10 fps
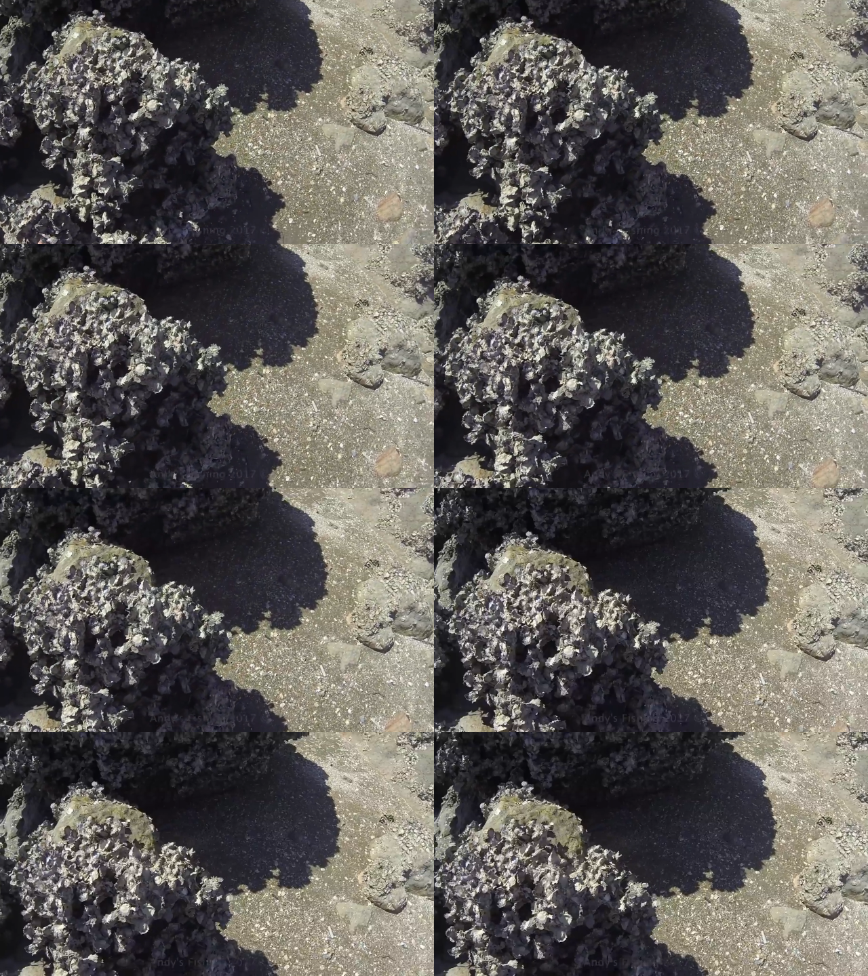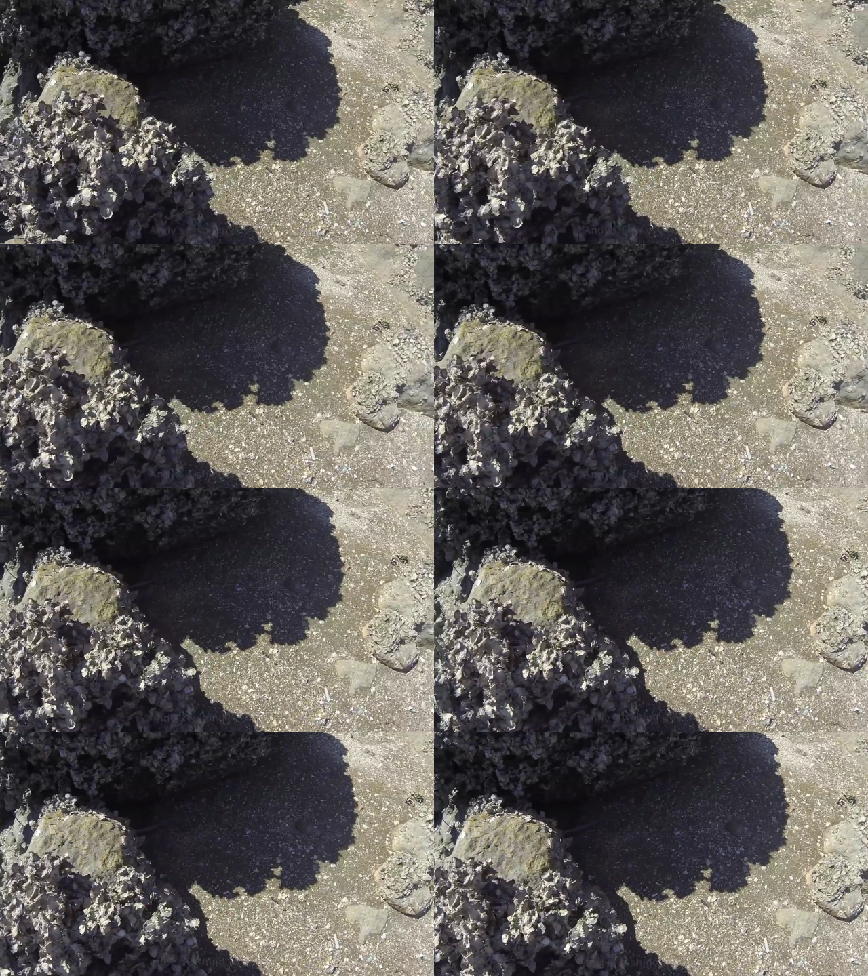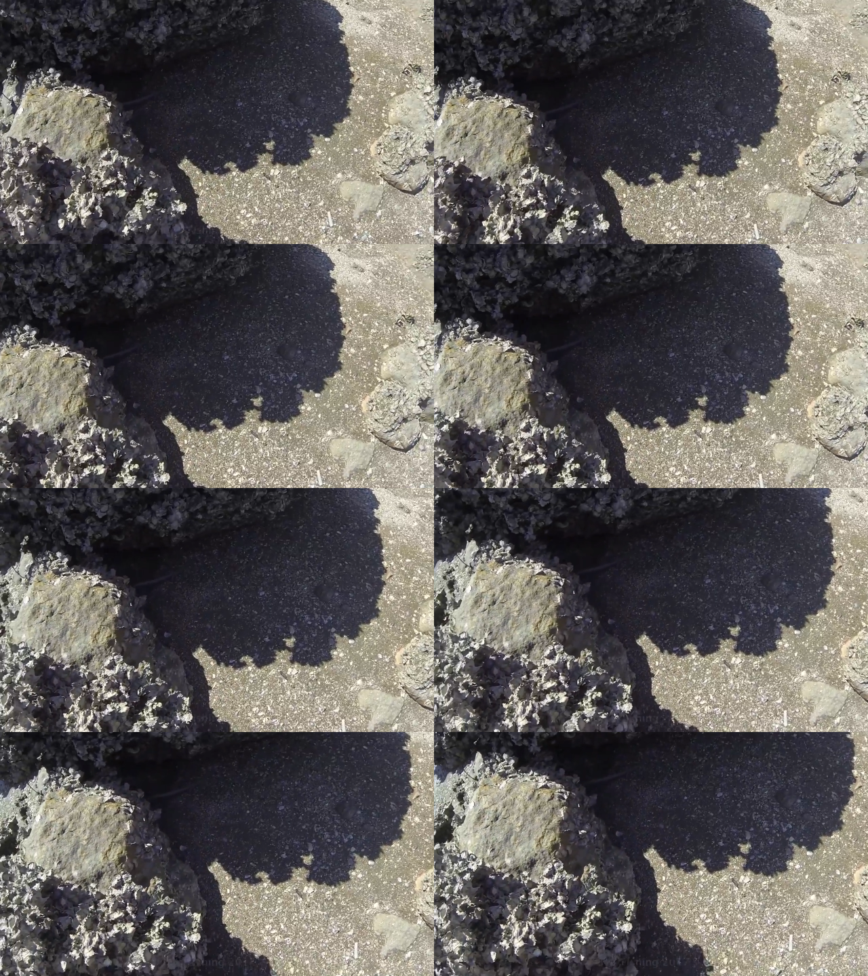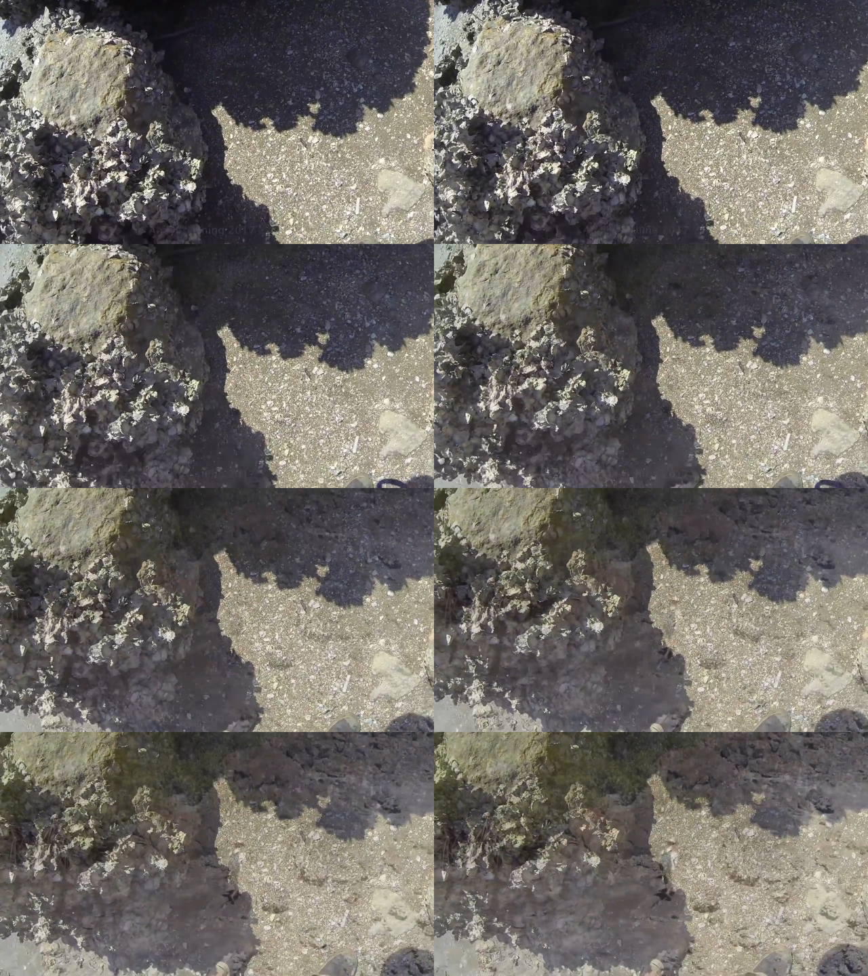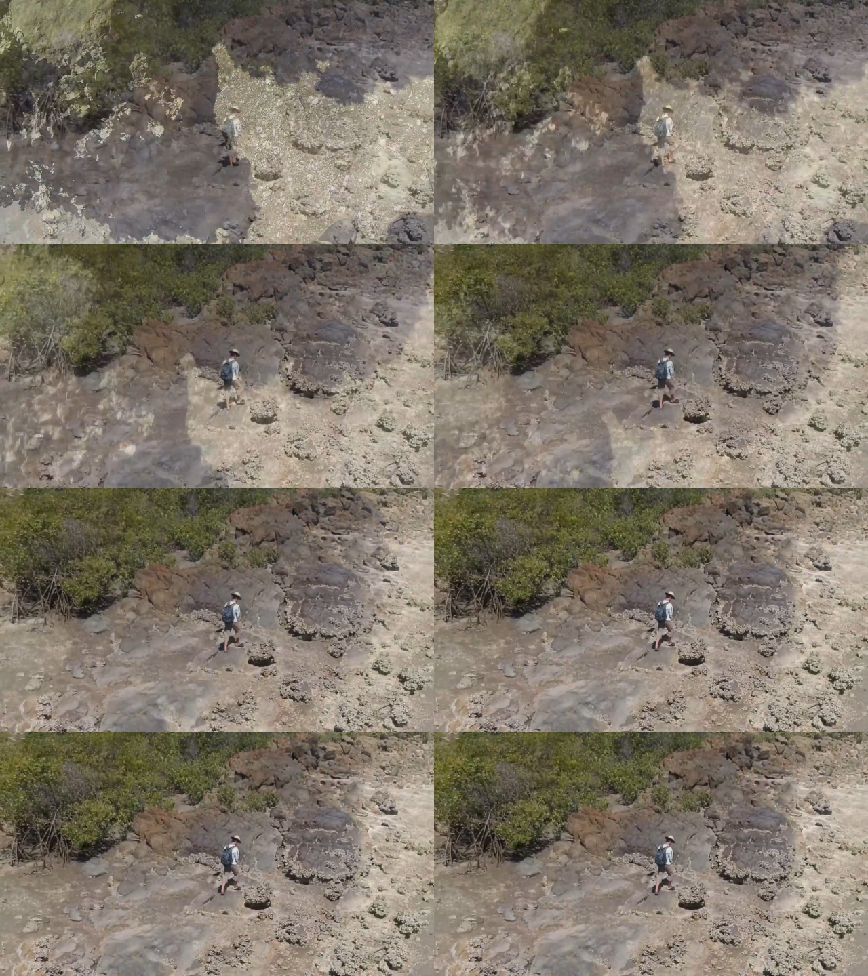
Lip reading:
(no speaker visible)